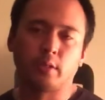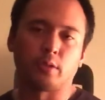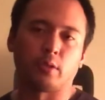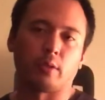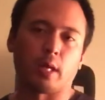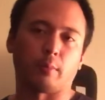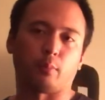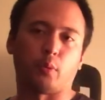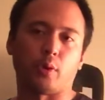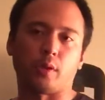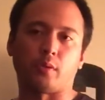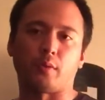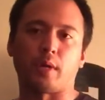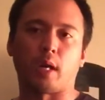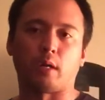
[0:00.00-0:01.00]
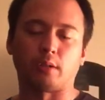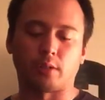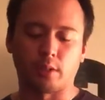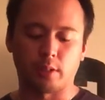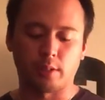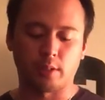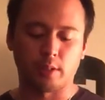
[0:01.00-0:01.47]
so that 0.3
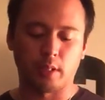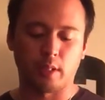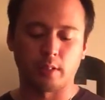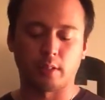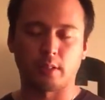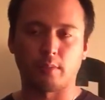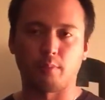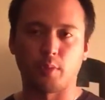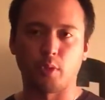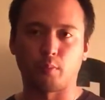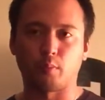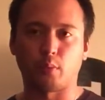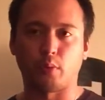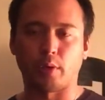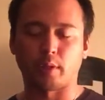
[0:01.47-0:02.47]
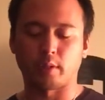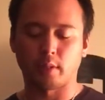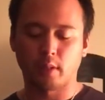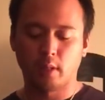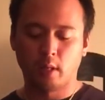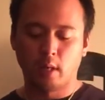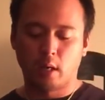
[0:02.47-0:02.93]
ounces is moot point.